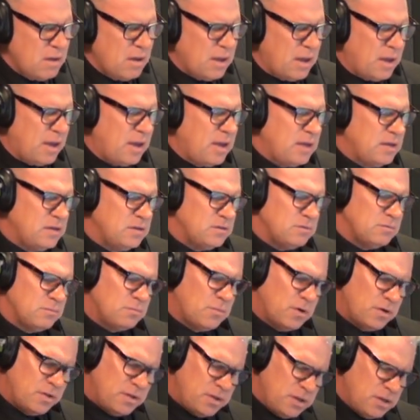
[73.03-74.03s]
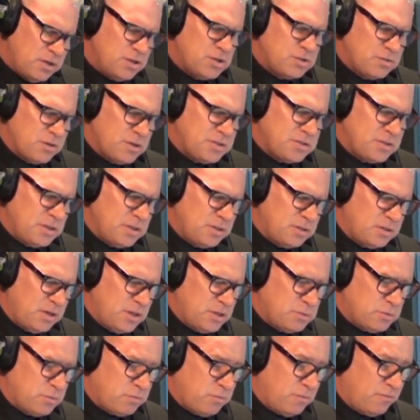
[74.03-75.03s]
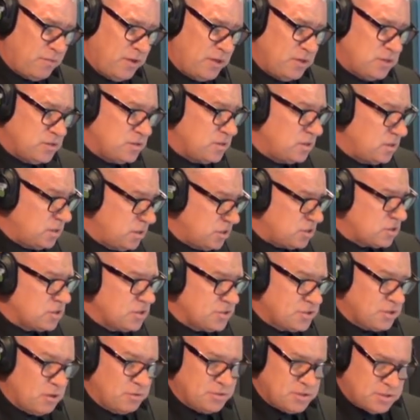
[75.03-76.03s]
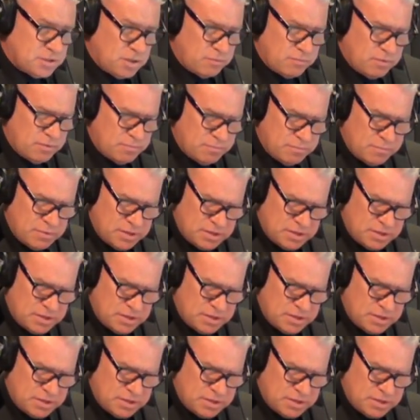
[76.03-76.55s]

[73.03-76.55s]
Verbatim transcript: And one of the interesting things with Revenge, the initial assault is over,